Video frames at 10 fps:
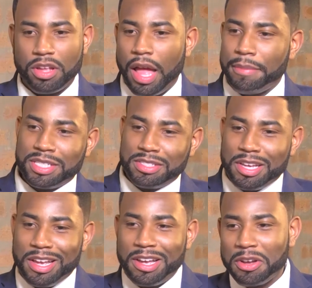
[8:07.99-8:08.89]
I mean, it's
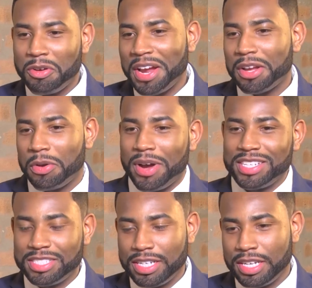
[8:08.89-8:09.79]
a great
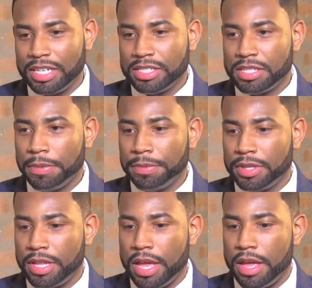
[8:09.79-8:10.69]
question, and it's
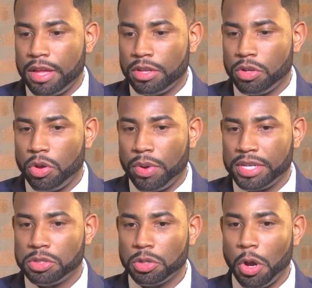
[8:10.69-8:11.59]
something that, you know,
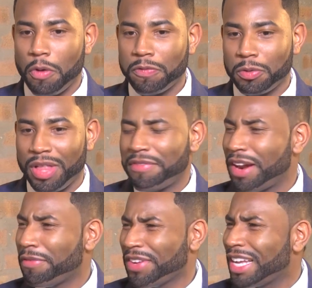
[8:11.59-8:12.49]
as you go through life,
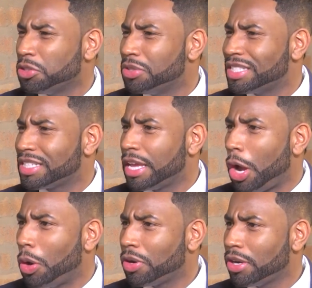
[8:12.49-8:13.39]
and I think as you just get
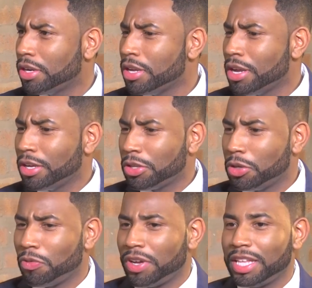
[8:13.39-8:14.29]
older,
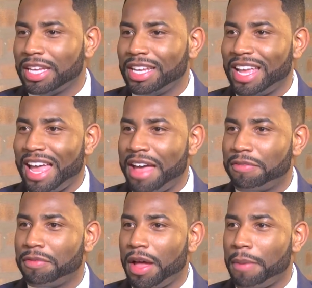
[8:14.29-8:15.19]
you really
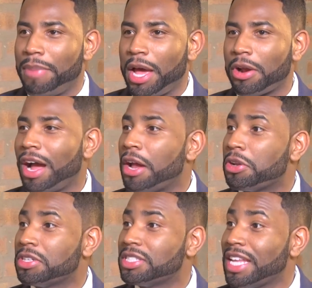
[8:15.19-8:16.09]
have a better
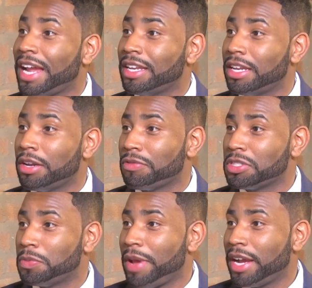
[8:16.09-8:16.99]
understanding and
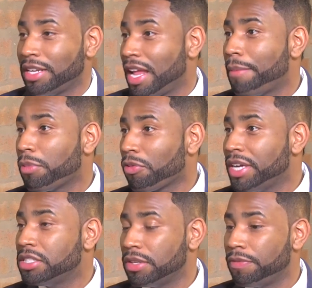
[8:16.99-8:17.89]
respect and
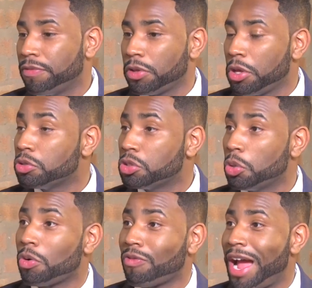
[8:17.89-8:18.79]
admiration for those
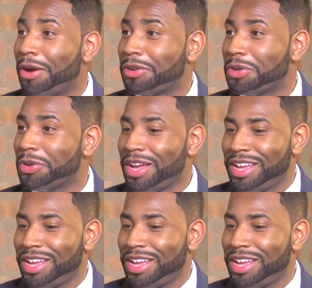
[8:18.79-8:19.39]
who are around you.